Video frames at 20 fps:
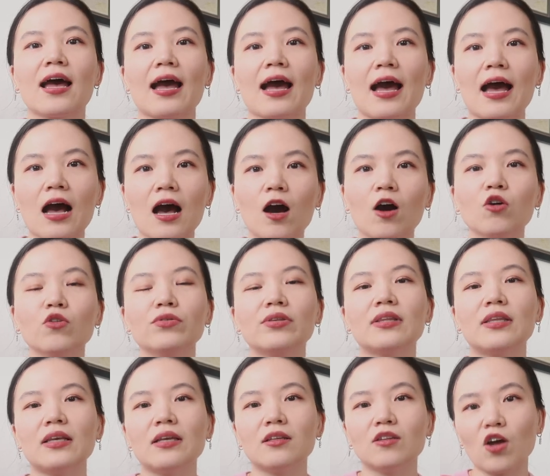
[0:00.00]
how
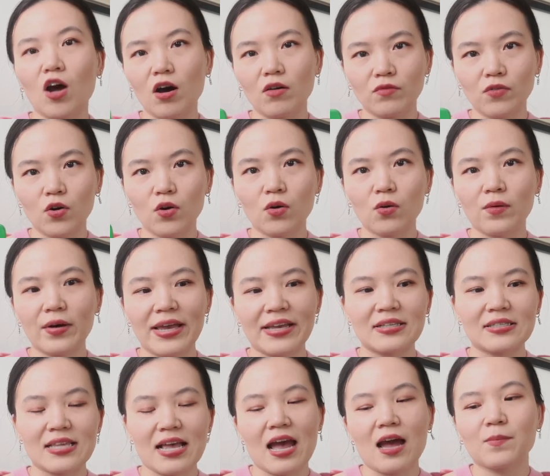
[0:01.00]
the novel
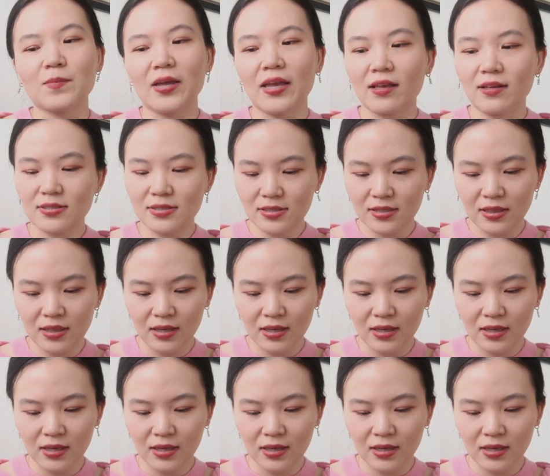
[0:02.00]
examines